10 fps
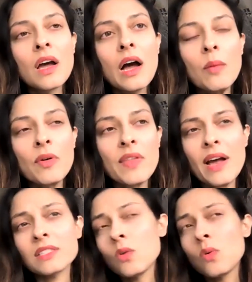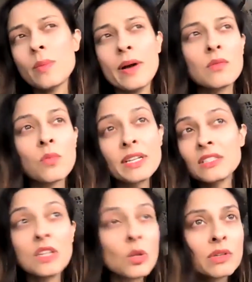when they ask, what is
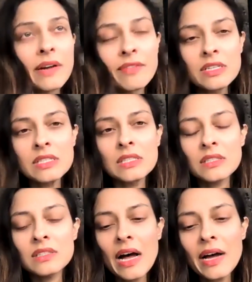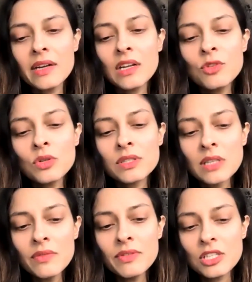global governance, is that if you can
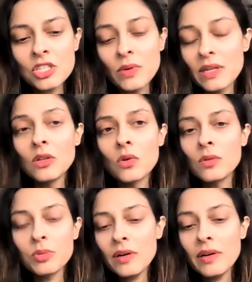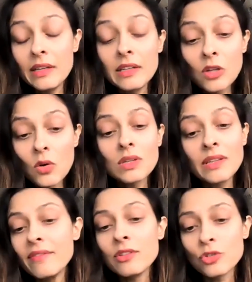solve an issue at a local
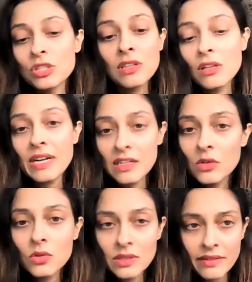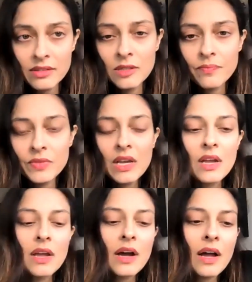level, you should solve it at a local level.
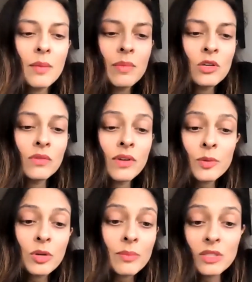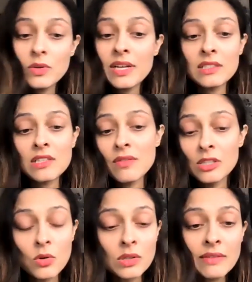You have other problems that you can't solve at a
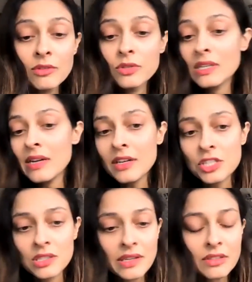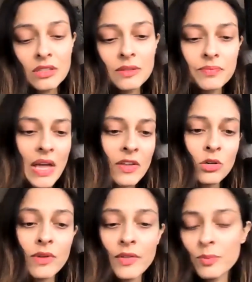local level, you need a national level. And then you
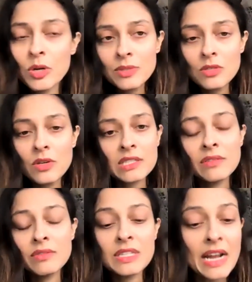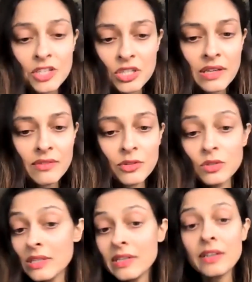have other problems that you can't solve at a national level, you
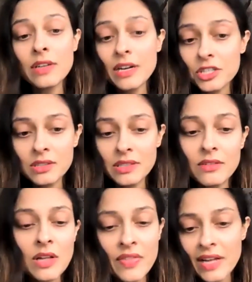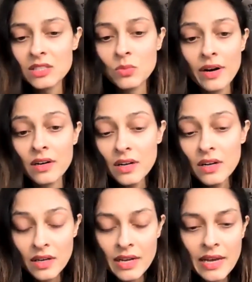need an international level. And that's where
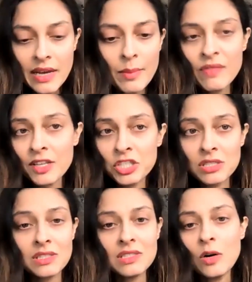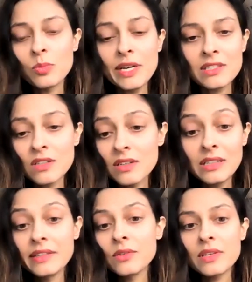infectious disease outbreaks are
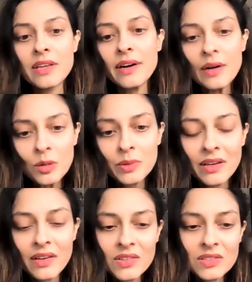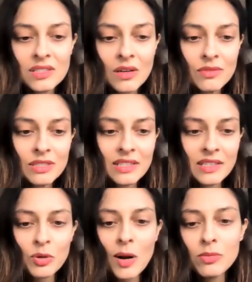clearly there, because obviously a
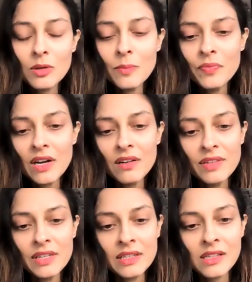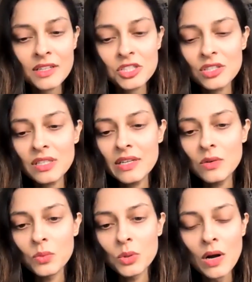problem of a cluster
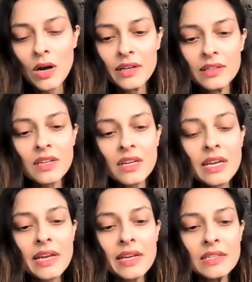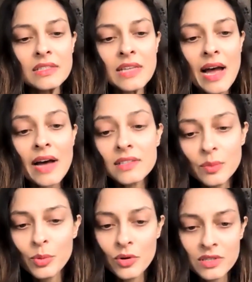in Wuhan is as
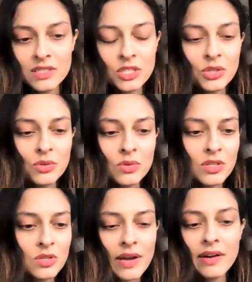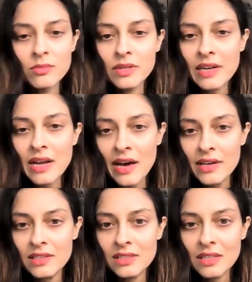important to the UK government
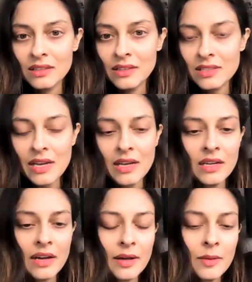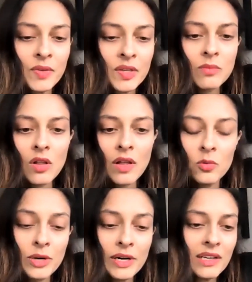as, let's say, a small
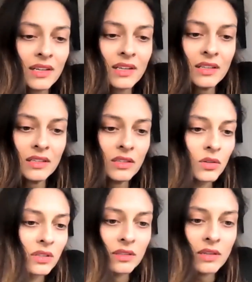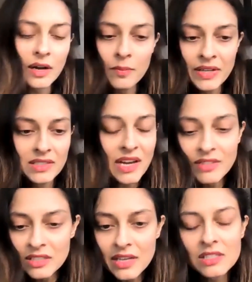outbreak in
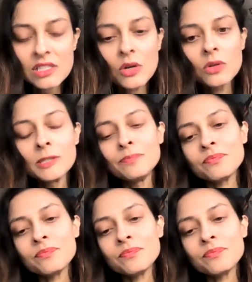Devon. And so